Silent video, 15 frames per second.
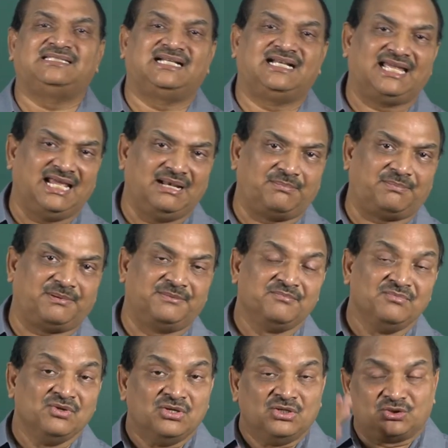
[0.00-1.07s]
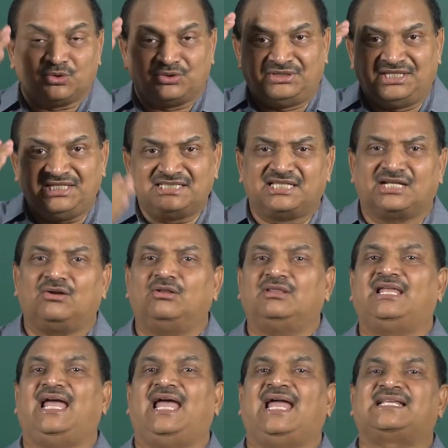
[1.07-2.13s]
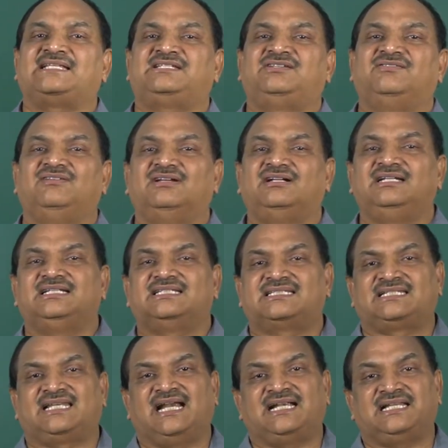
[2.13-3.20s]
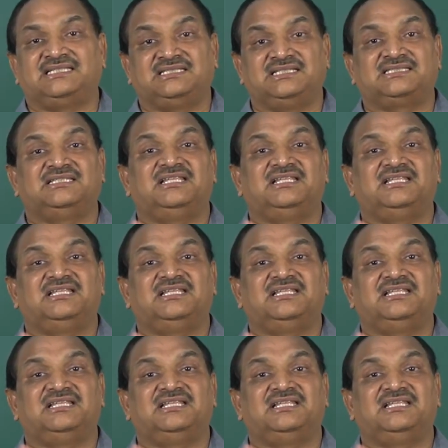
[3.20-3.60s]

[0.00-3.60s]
and help. So these are all the active learning strategies.